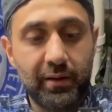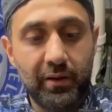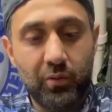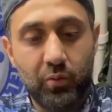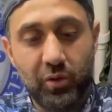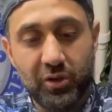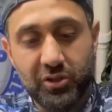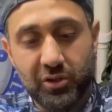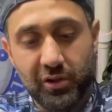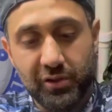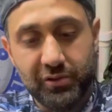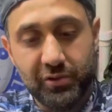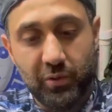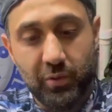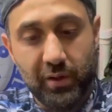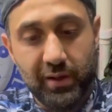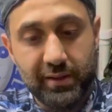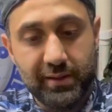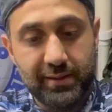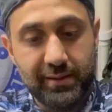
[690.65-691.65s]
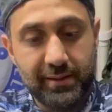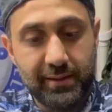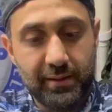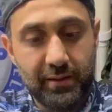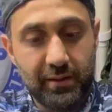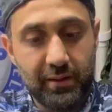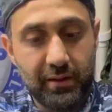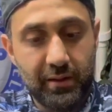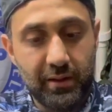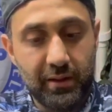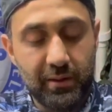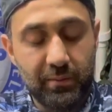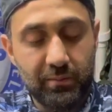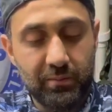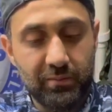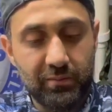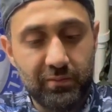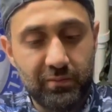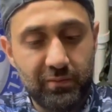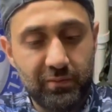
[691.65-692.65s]
which also works.
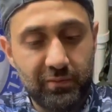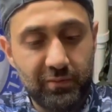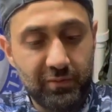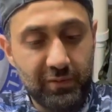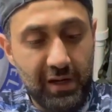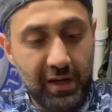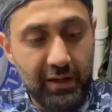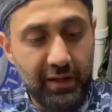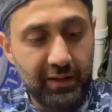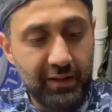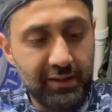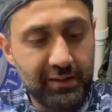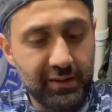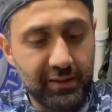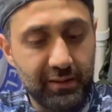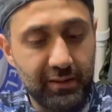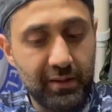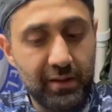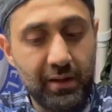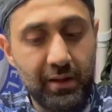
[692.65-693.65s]
Kind of decent.